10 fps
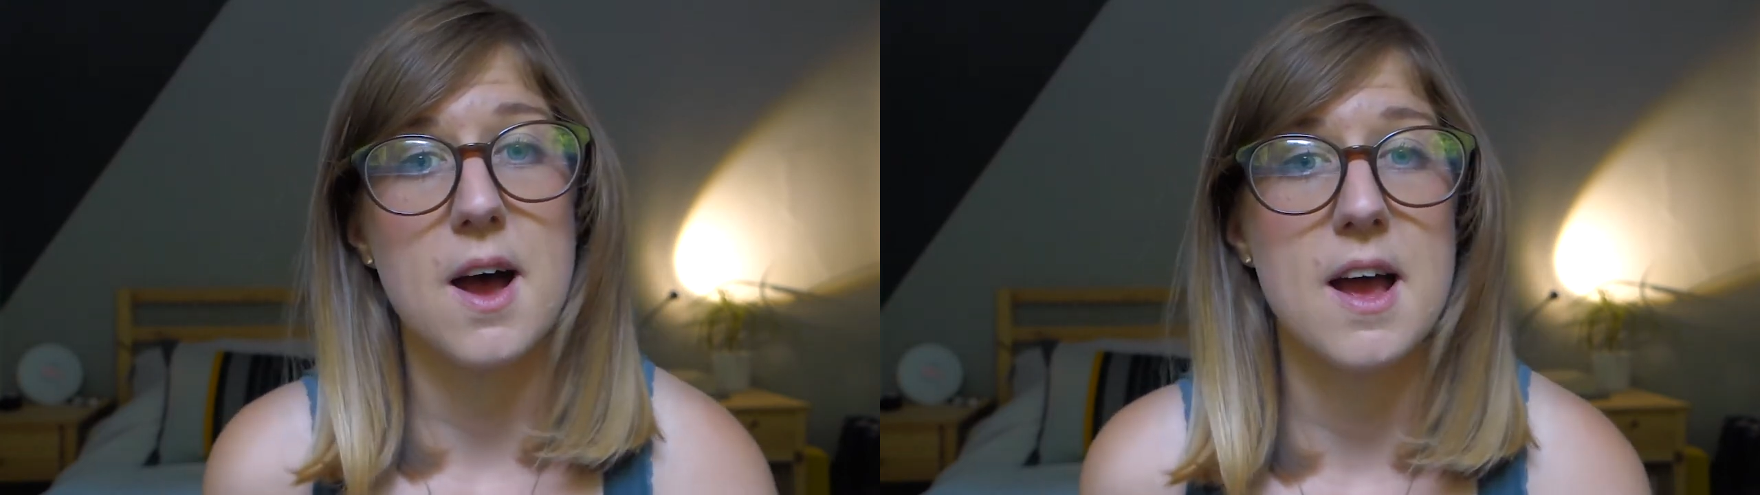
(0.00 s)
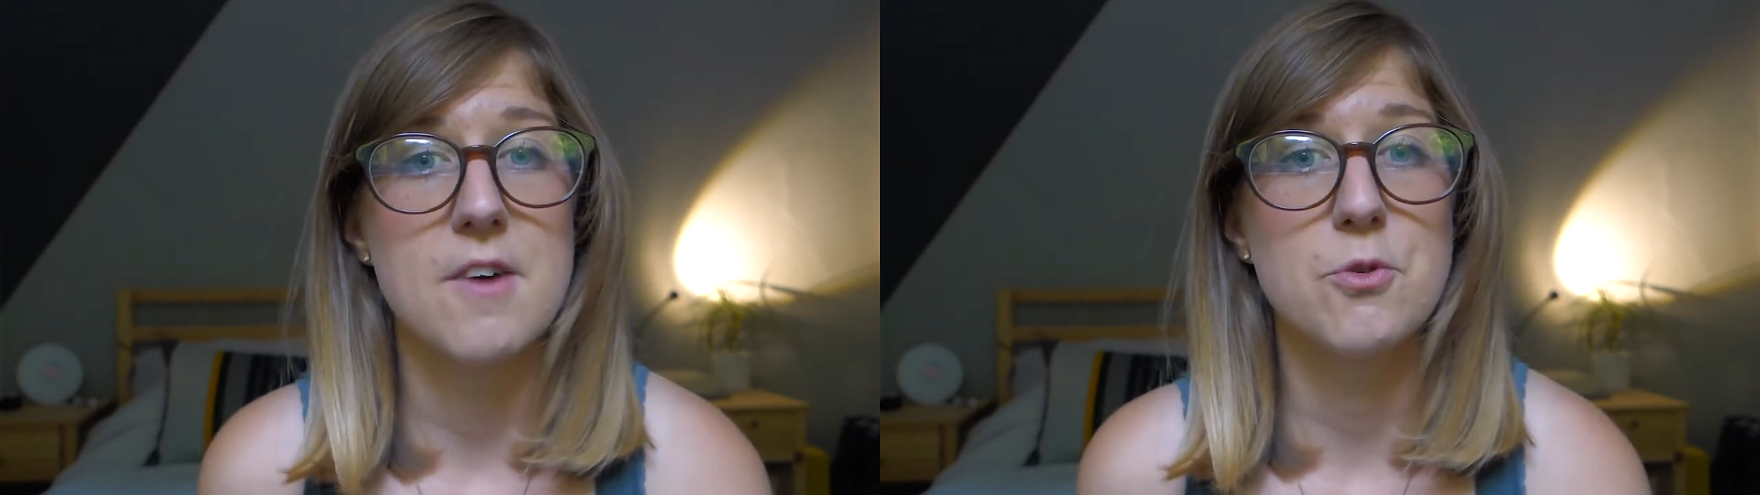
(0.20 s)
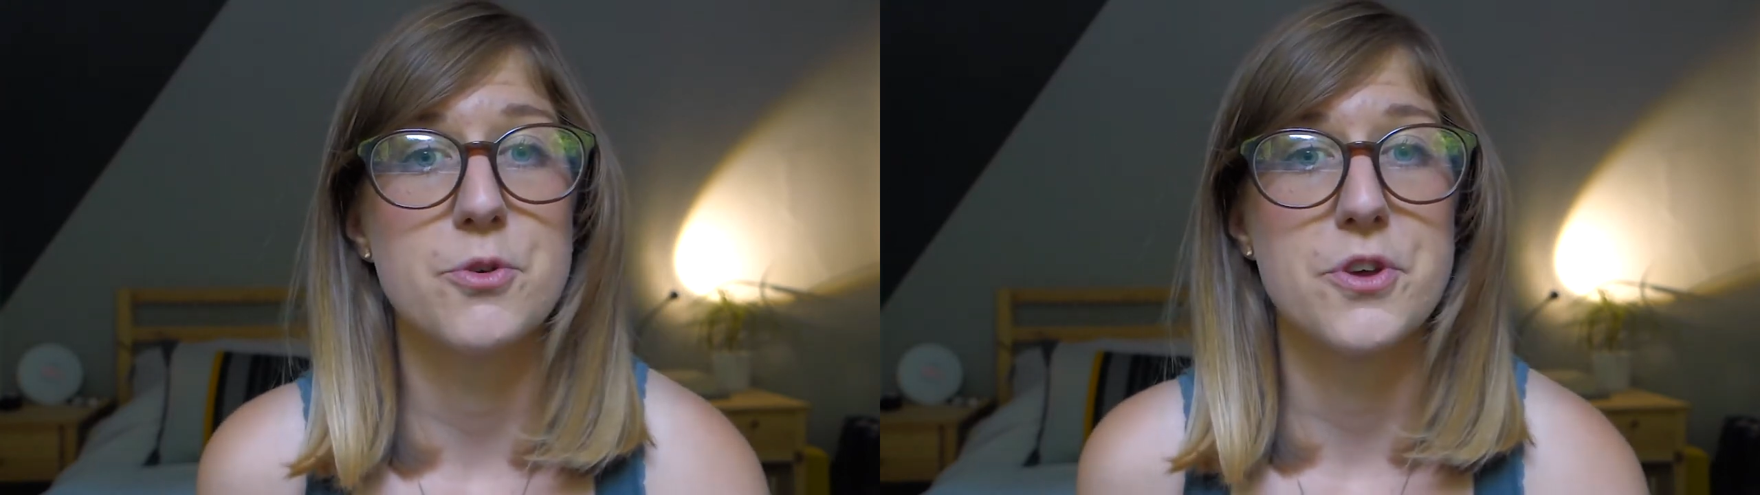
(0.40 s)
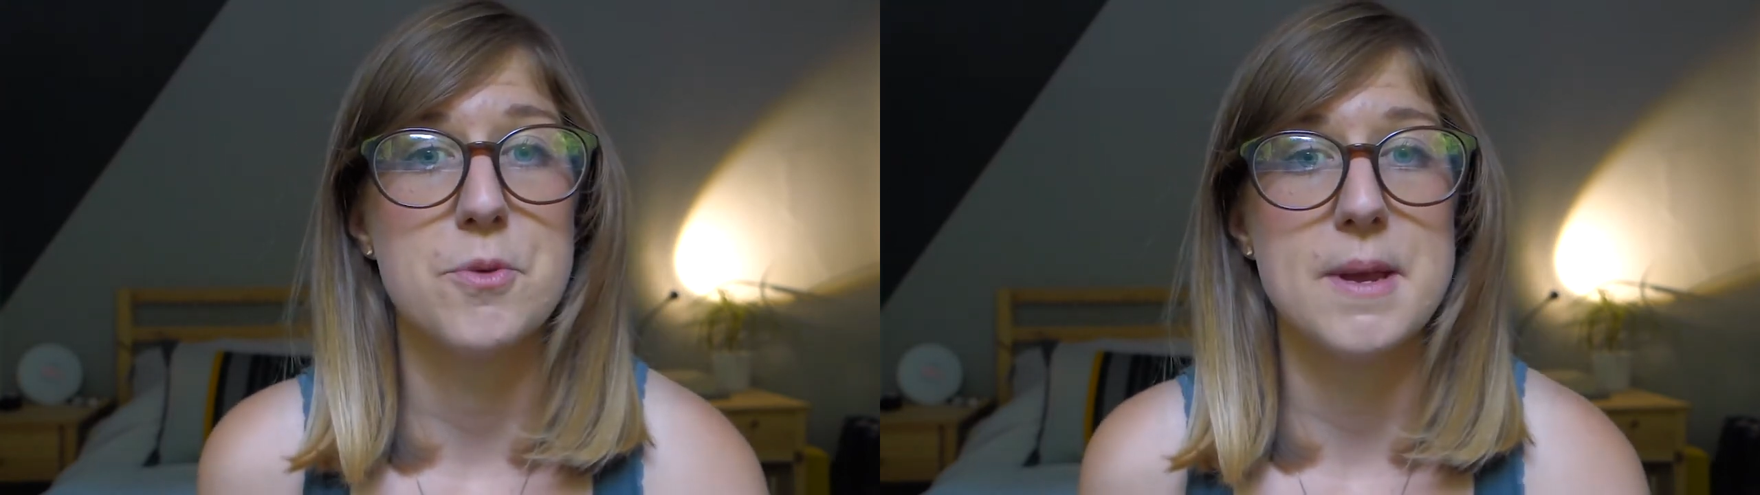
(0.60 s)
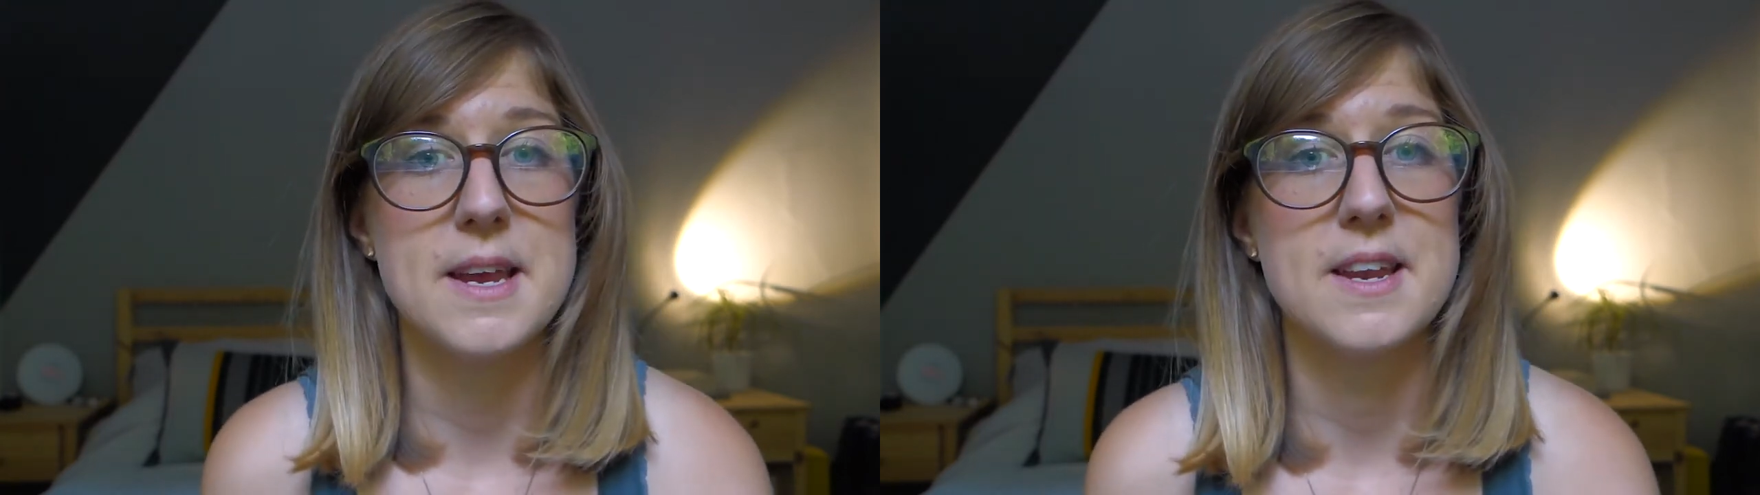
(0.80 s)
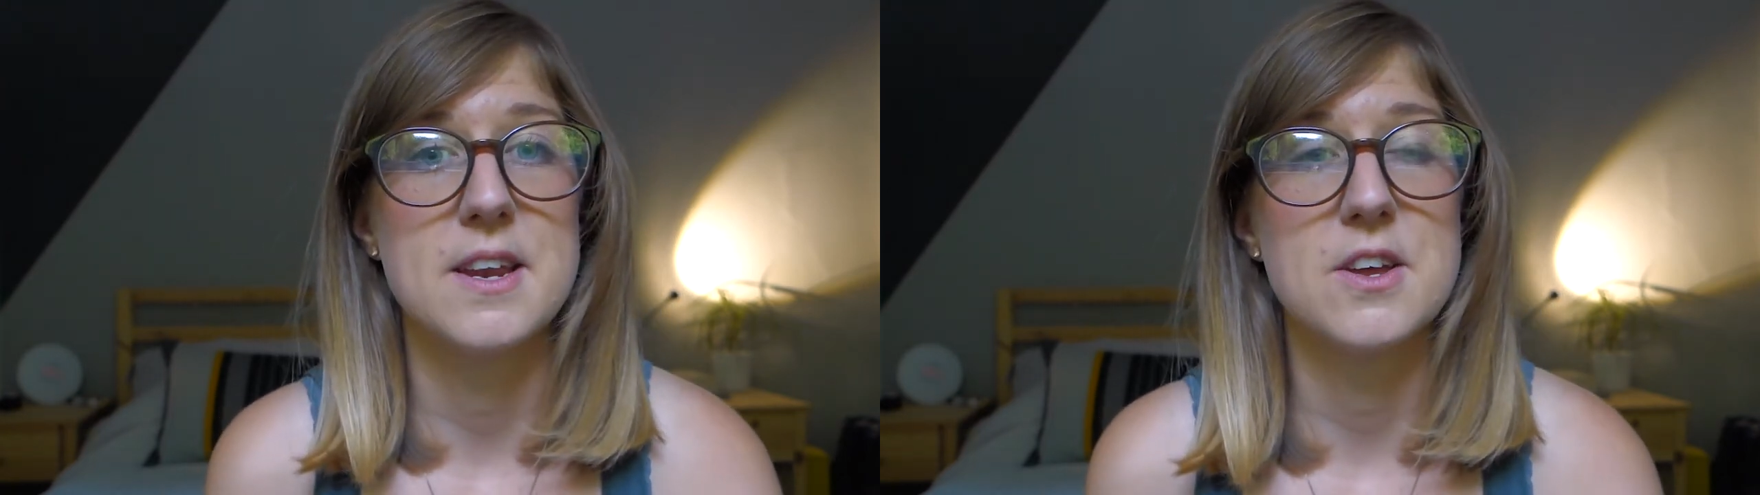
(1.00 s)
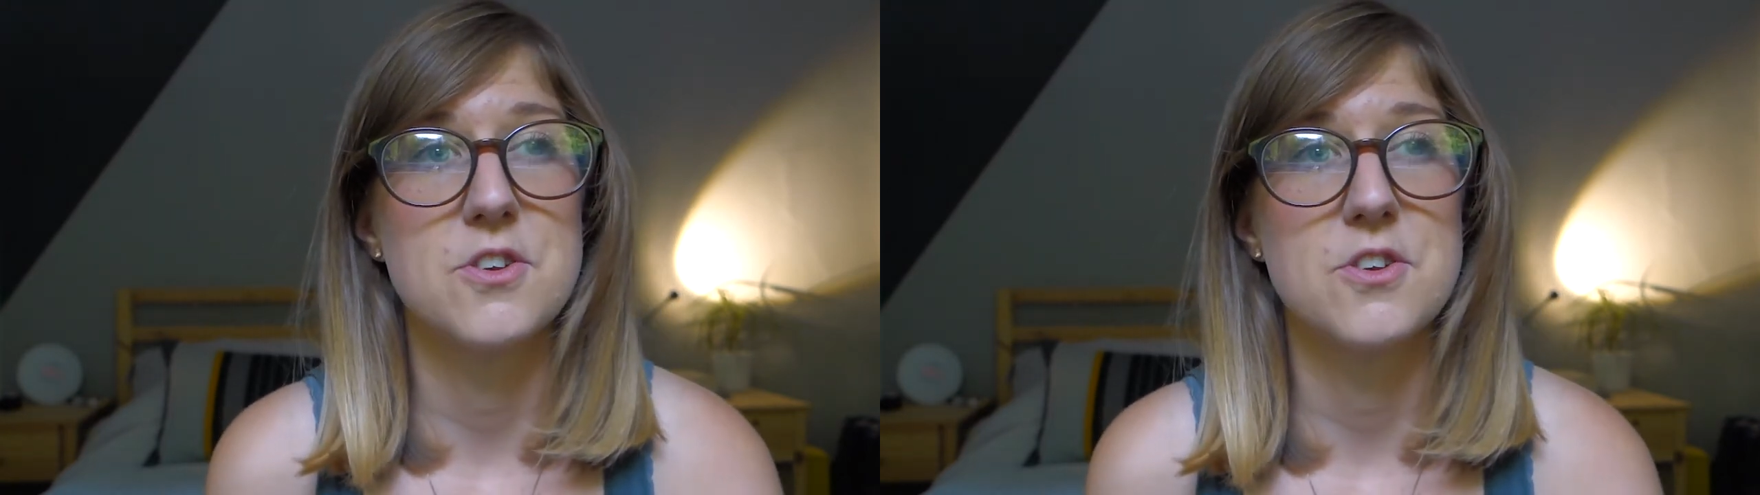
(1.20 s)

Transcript: I have also been